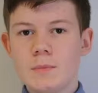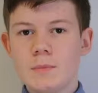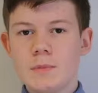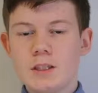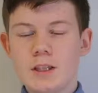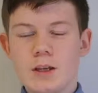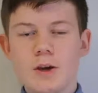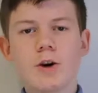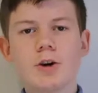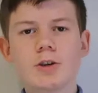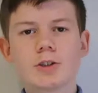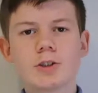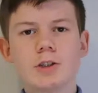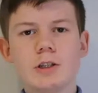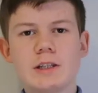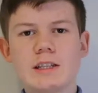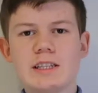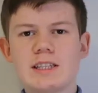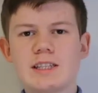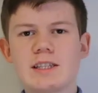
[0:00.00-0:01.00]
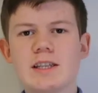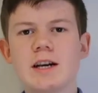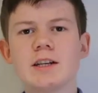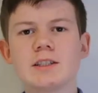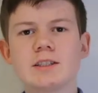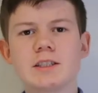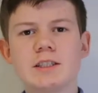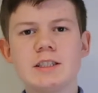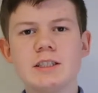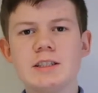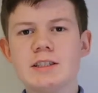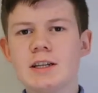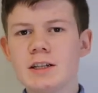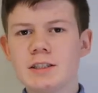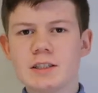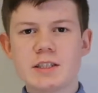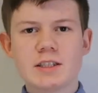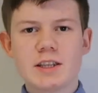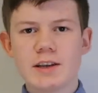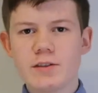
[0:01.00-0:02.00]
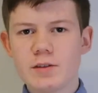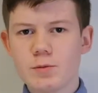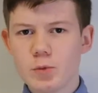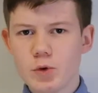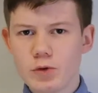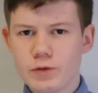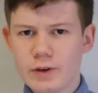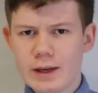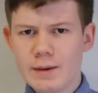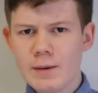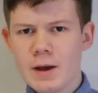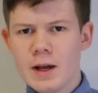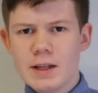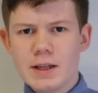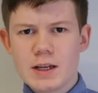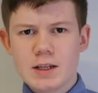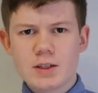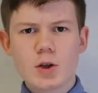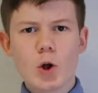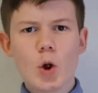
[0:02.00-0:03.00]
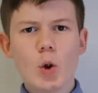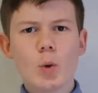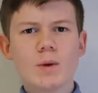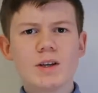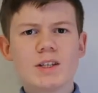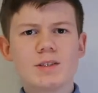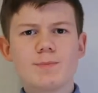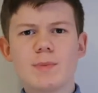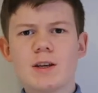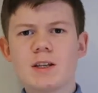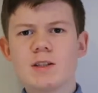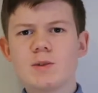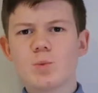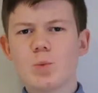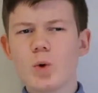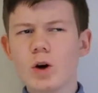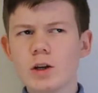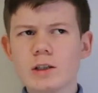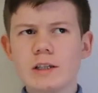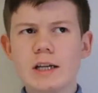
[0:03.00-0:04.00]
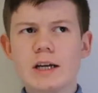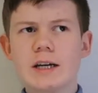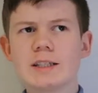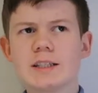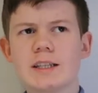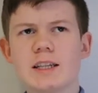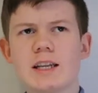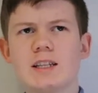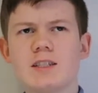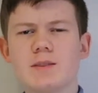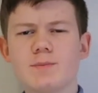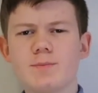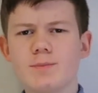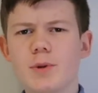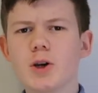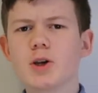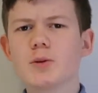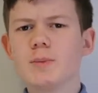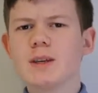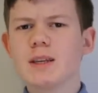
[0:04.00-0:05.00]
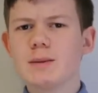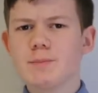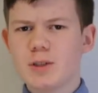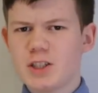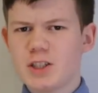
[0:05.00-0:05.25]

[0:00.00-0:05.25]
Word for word: In the Hercules 1997 movie, there's always been one line that has bugged me in